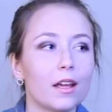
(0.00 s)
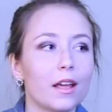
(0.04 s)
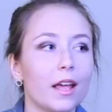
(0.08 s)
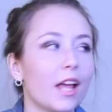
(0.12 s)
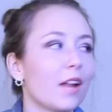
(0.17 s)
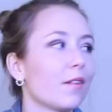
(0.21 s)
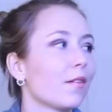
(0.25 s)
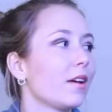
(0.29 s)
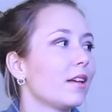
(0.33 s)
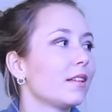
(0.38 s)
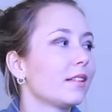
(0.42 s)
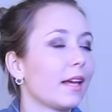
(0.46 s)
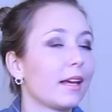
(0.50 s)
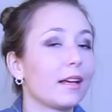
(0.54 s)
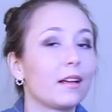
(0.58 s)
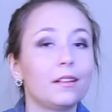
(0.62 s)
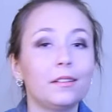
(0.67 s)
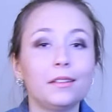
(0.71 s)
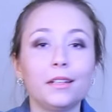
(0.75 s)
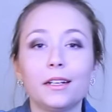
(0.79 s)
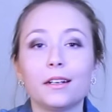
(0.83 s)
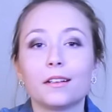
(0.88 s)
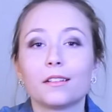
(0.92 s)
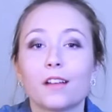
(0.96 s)
Anyways, I
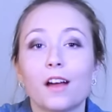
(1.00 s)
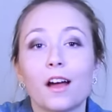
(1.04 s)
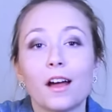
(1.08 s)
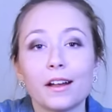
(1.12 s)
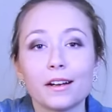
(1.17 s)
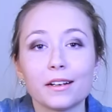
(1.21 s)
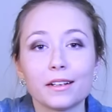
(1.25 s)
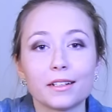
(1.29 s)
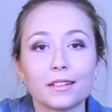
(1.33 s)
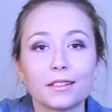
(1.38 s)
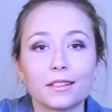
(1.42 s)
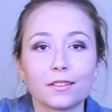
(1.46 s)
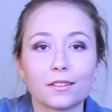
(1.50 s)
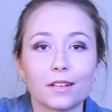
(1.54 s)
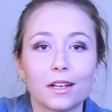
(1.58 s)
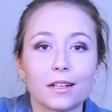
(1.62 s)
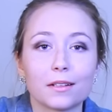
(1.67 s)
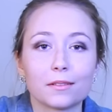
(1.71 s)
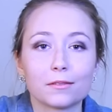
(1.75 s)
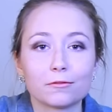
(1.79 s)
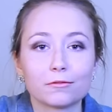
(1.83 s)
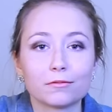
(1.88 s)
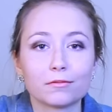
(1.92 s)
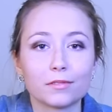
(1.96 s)
clean a lot, and so
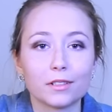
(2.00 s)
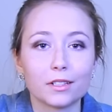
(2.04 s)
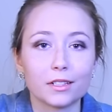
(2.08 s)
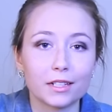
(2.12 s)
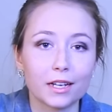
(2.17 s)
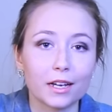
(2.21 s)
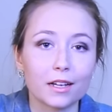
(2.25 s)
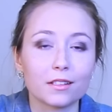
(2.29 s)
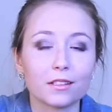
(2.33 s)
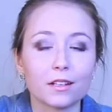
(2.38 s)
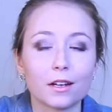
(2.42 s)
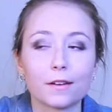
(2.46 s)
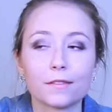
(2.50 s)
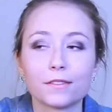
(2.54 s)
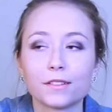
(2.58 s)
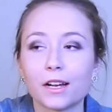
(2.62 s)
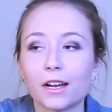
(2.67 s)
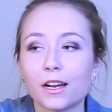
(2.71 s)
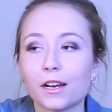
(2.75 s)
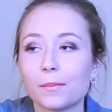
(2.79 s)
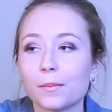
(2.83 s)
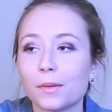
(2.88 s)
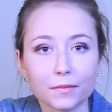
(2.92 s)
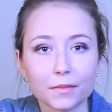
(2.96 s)
that takes a lot of
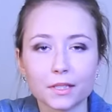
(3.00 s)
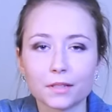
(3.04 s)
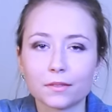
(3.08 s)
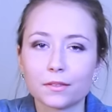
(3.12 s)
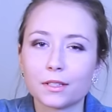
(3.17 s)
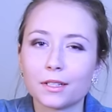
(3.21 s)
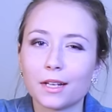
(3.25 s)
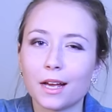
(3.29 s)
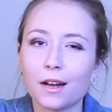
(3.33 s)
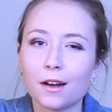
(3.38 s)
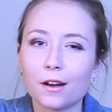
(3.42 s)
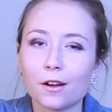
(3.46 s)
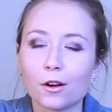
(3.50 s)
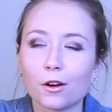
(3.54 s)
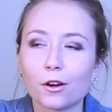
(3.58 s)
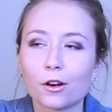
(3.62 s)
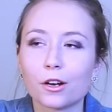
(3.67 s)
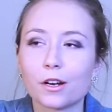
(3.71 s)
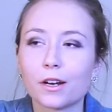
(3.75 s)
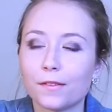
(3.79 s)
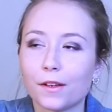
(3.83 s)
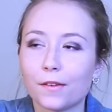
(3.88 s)
time, so it's kind of hard.